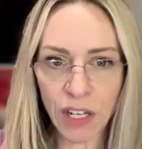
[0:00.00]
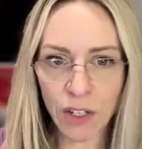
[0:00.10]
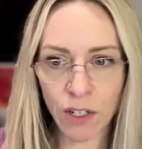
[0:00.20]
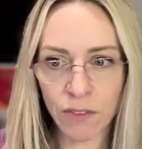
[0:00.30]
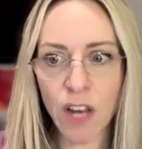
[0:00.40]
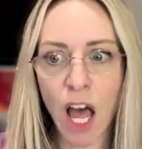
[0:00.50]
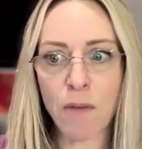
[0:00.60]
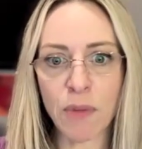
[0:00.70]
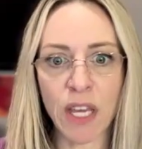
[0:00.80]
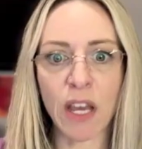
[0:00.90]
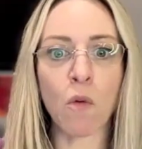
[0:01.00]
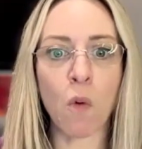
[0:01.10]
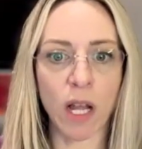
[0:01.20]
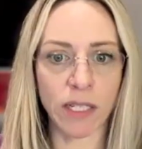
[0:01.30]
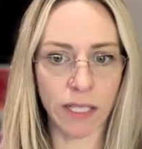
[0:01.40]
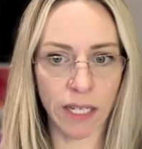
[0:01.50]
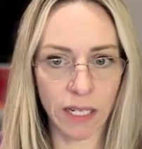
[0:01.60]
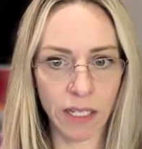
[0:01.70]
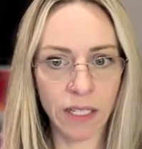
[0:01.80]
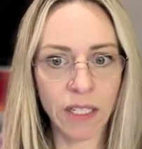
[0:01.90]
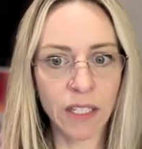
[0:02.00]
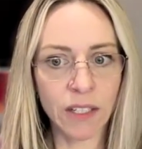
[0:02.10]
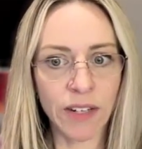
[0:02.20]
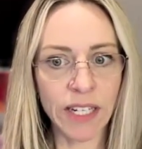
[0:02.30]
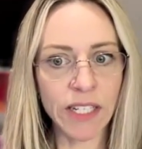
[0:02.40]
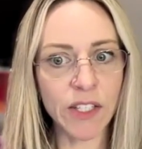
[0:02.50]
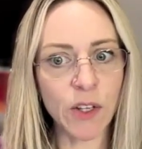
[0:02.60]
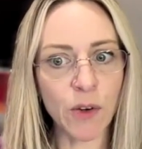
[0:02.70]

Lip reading: fear of not being wanted, right?